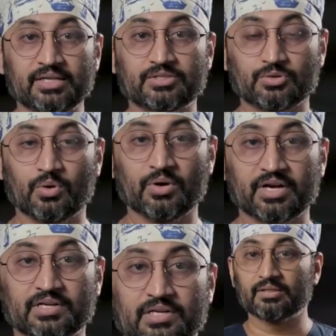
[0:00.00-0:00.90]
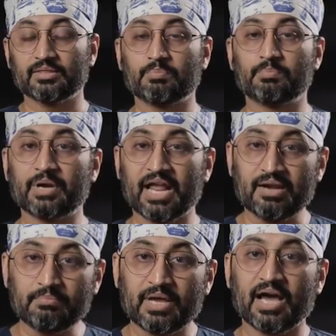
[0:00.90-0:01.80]
it needs to hold it. The
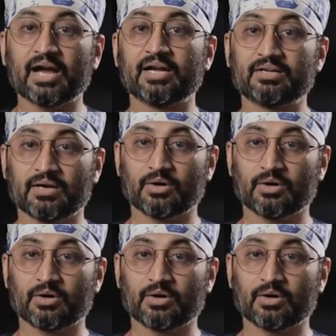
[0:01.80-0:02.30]
brain behind